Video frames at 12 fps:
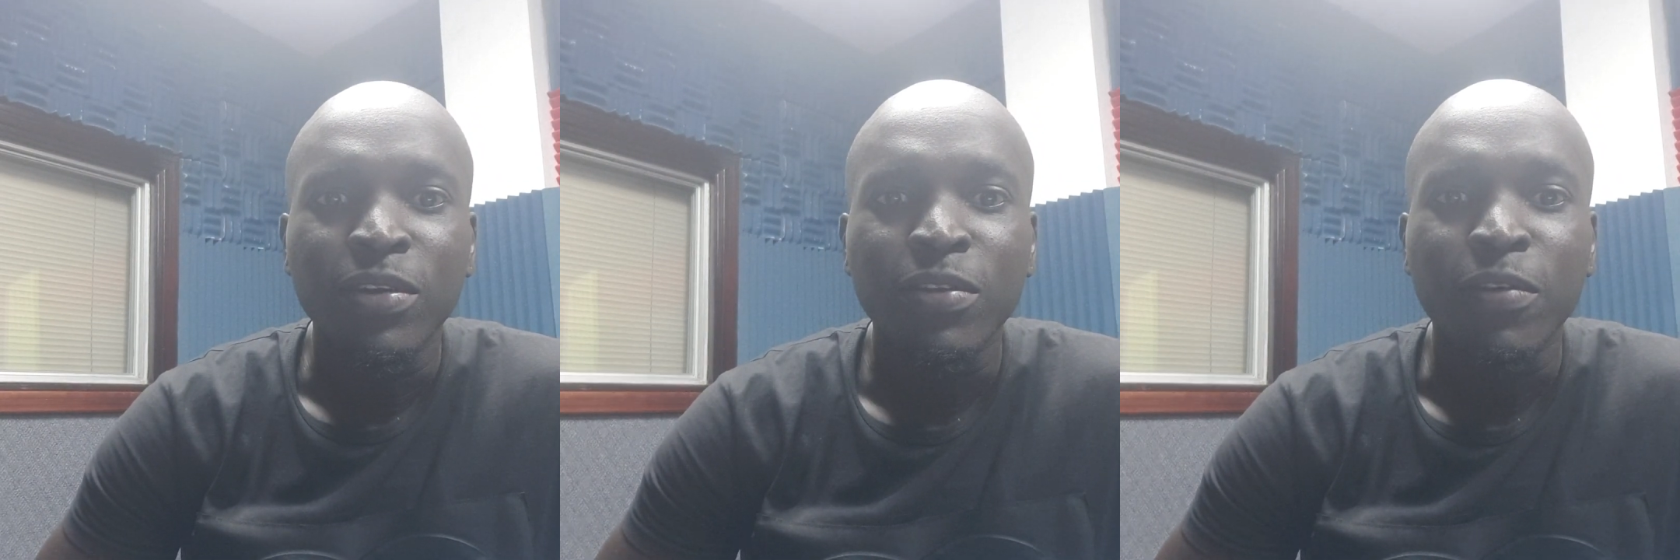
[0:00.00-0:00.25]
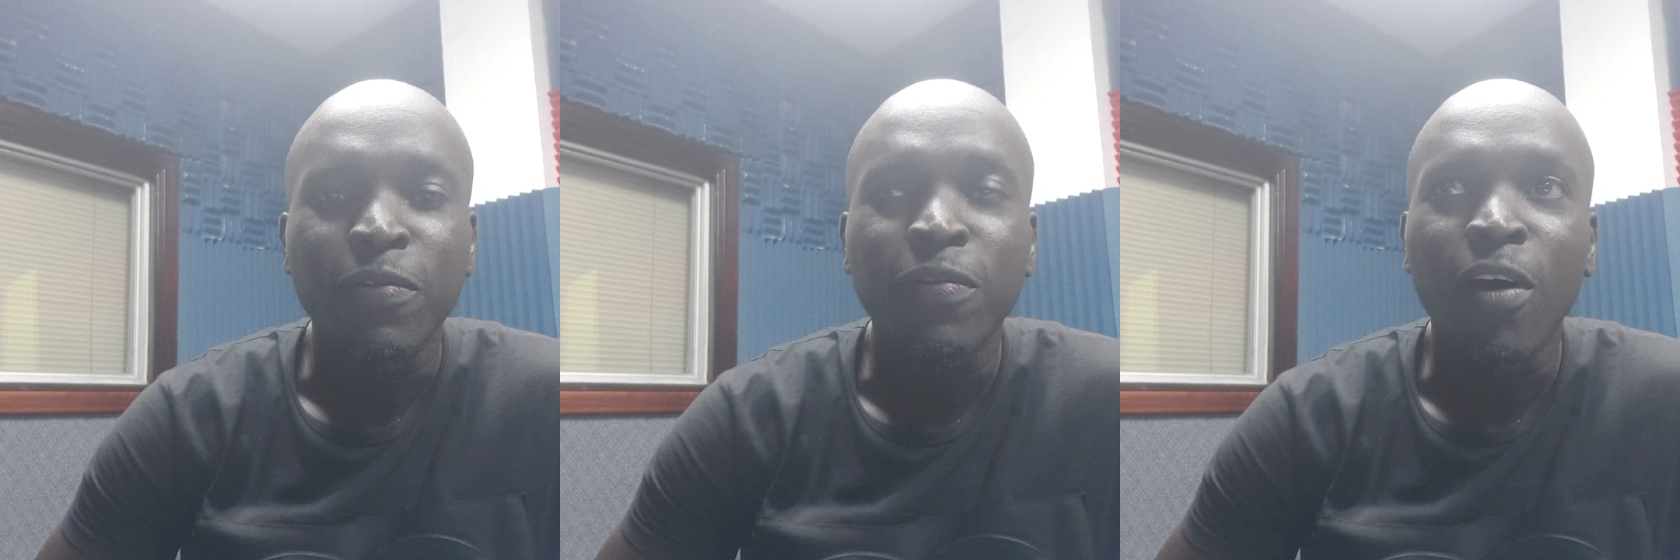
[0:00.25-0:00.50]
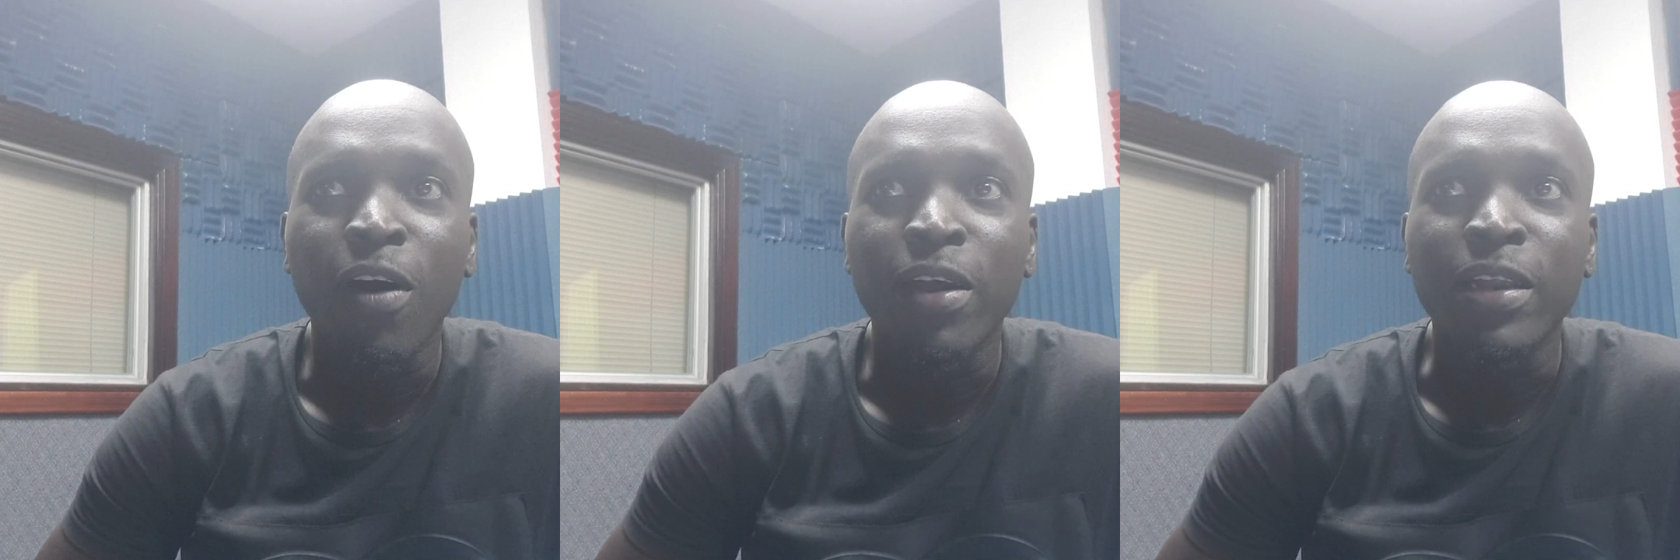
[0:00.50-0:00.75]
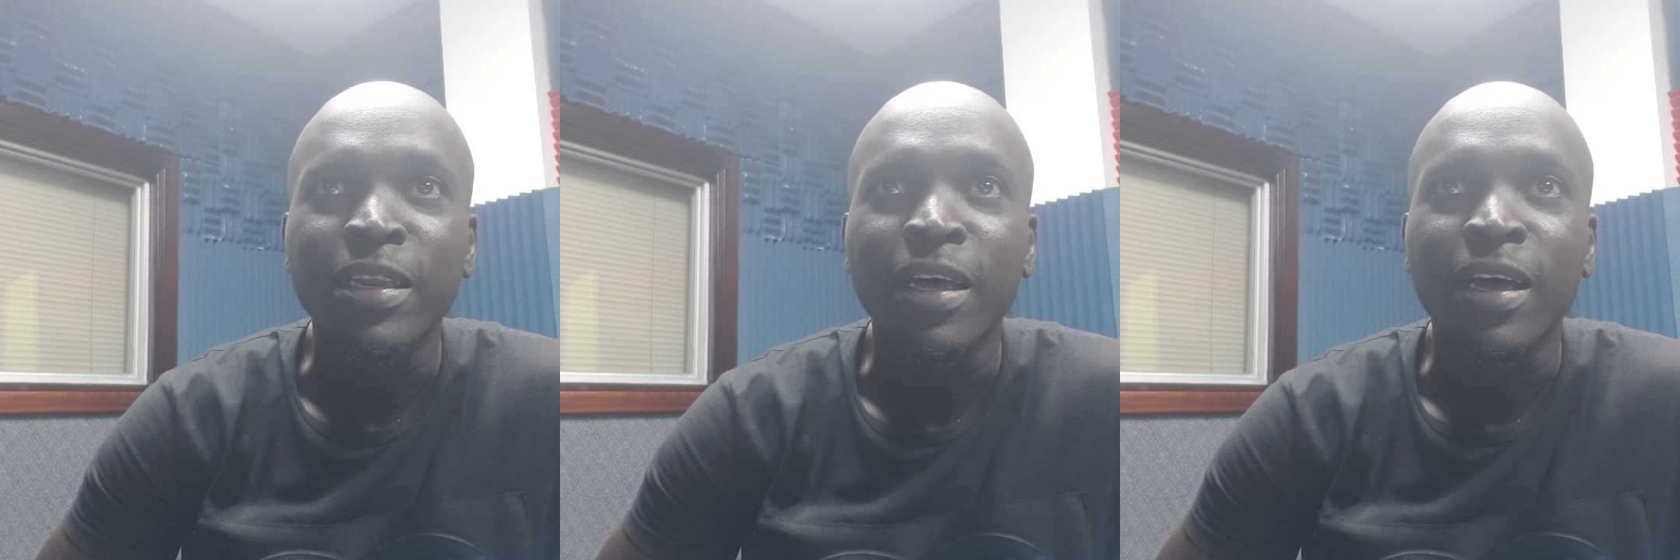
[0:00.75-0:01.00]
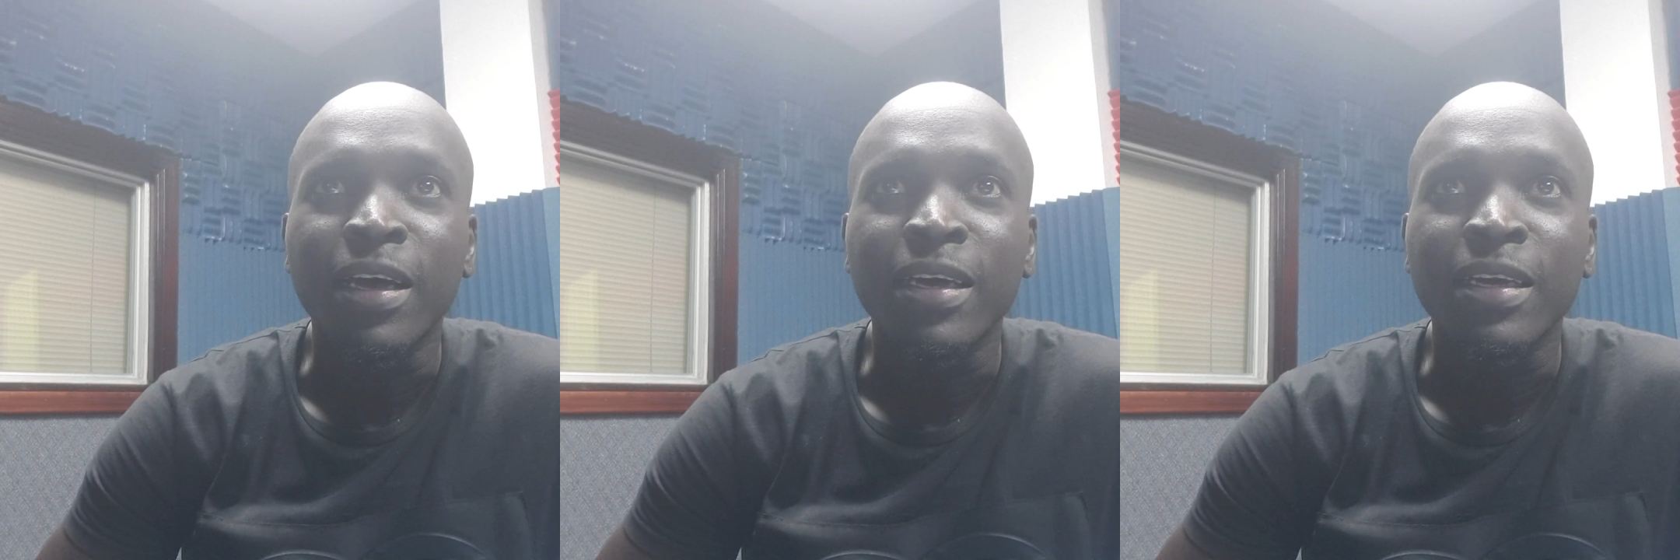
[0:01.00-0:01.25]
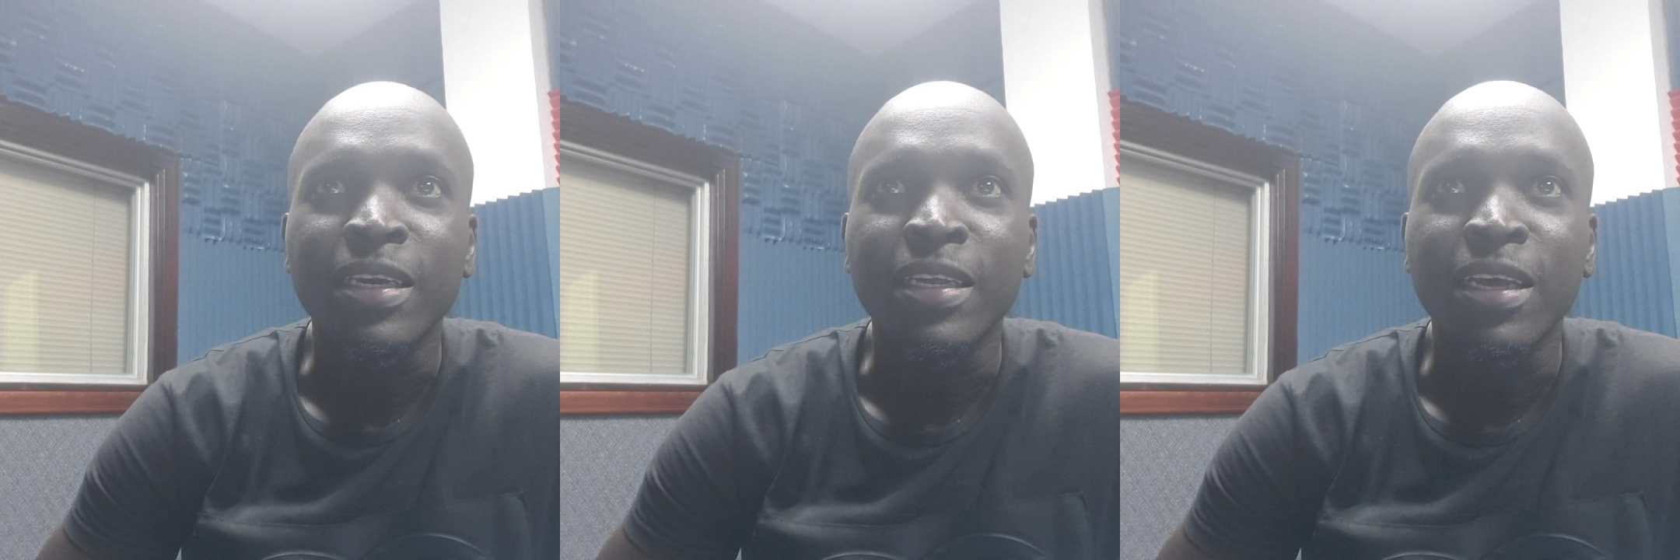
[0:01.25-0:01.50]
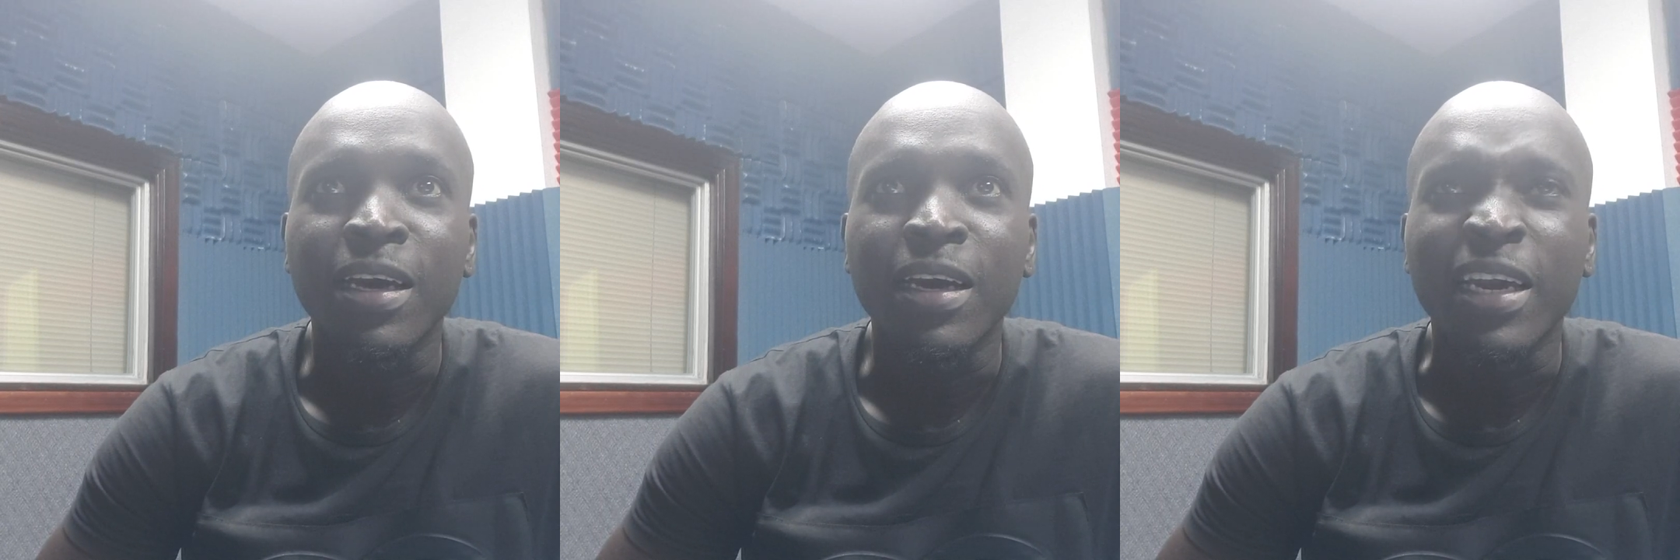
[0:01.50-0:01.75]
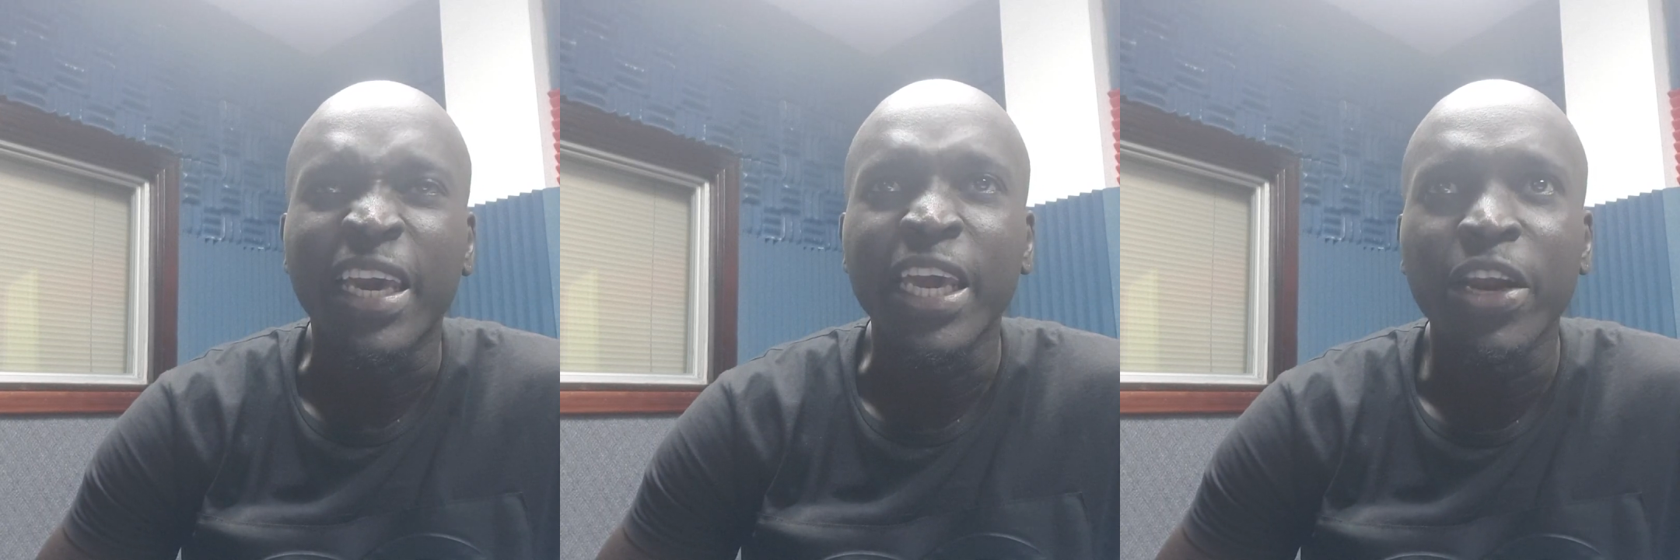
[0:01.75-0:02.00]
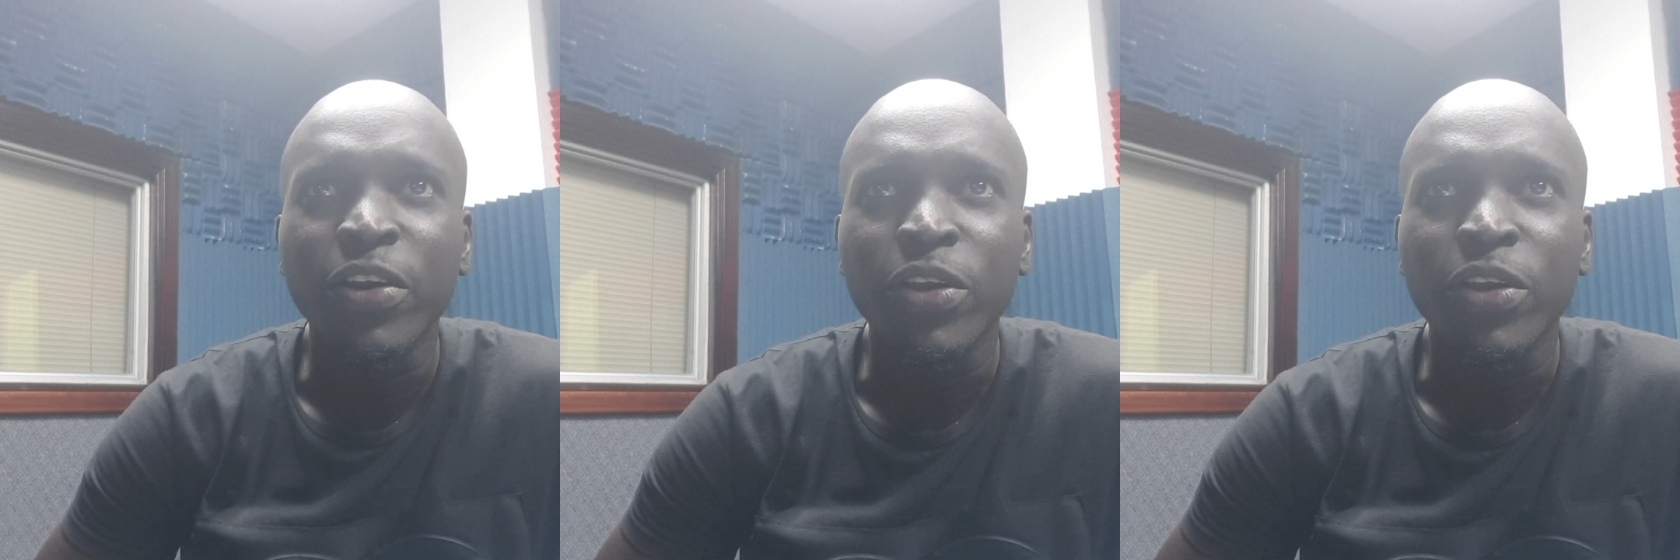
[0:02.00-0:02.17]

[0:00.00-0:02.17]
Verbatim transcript: to fall in a, in a gear,